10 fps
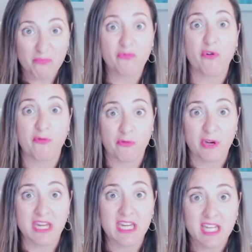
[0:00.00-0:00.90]
for
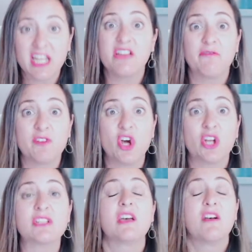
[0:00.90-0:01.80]
free, if
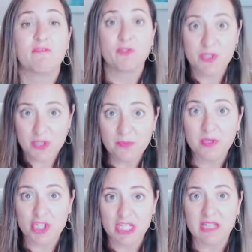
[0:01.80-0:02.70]
not for super
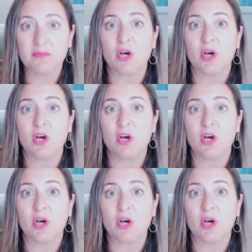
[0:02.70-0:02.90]
cheap